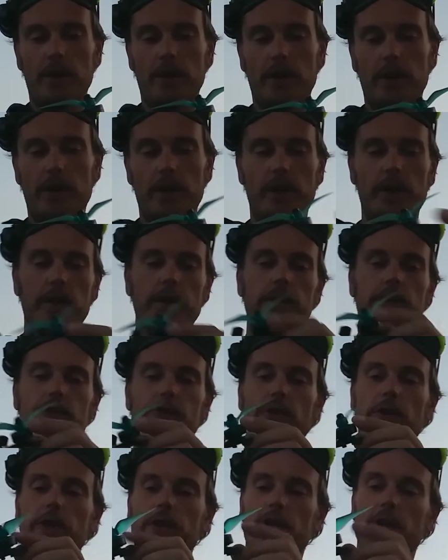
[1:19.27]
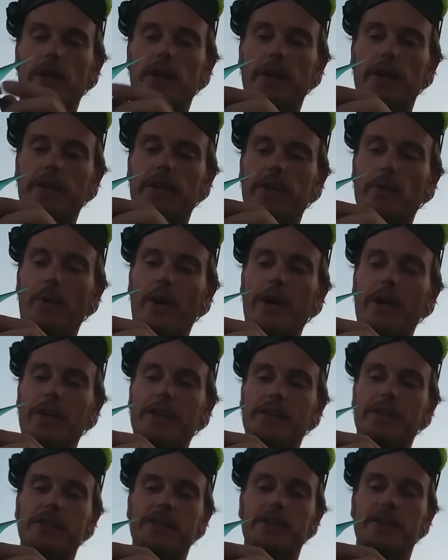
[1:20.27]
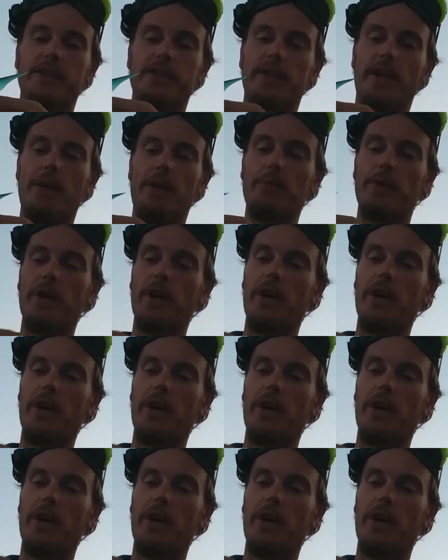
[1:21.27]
These are the DYS Samguk